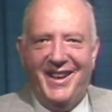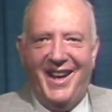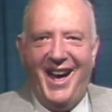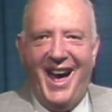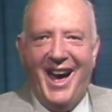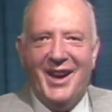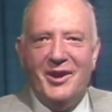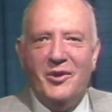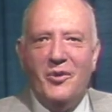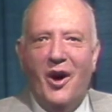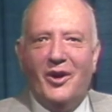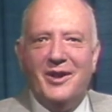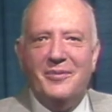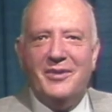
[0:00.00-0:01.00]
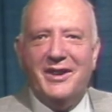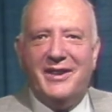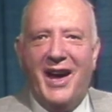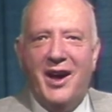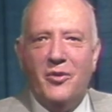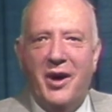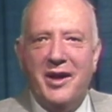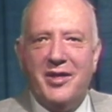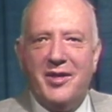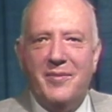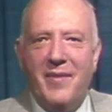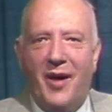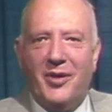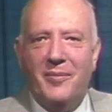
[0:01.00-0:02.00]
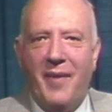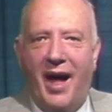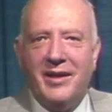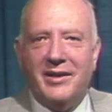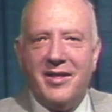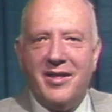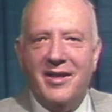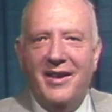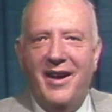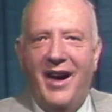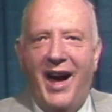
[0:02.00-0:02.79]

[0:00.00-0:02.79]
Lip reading: Hi, welcome to Gateways to Mathematics.